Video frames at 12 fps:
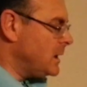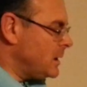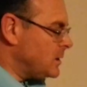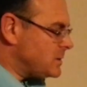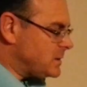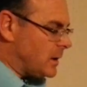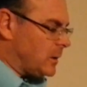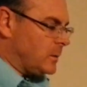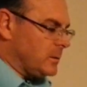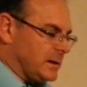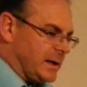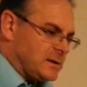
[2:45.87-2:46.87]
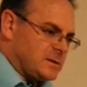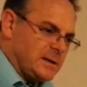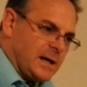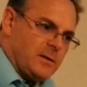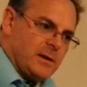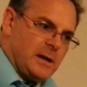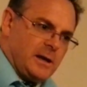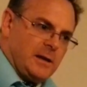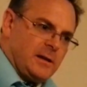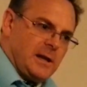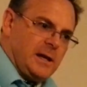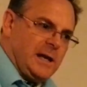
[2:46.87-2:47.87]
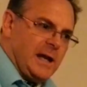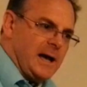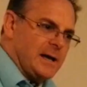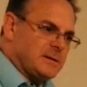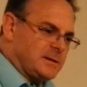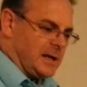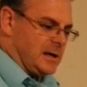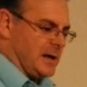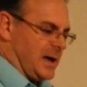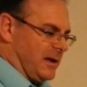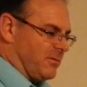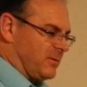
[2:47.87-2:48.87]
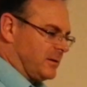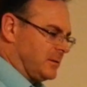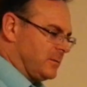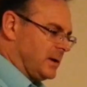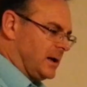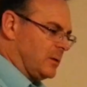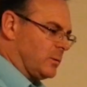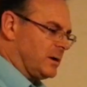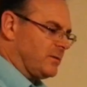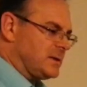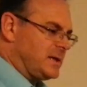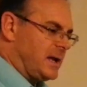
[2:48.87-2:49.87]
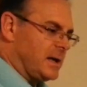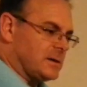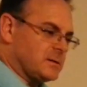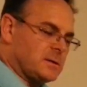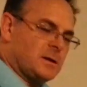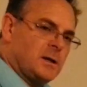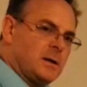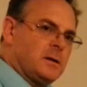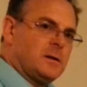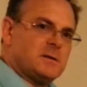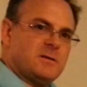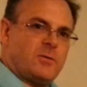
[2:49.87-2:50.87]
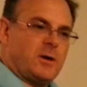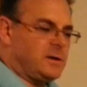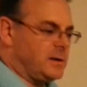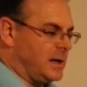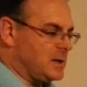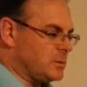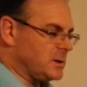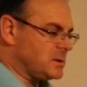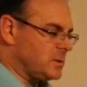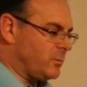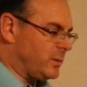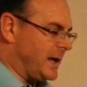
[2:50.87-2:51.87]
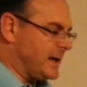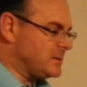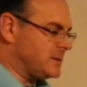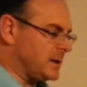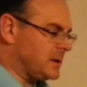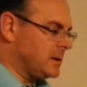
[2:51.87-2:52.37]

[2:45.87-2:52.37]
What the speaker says: So let's say that he has a knife in one of his hands. This is a very dangerous plastic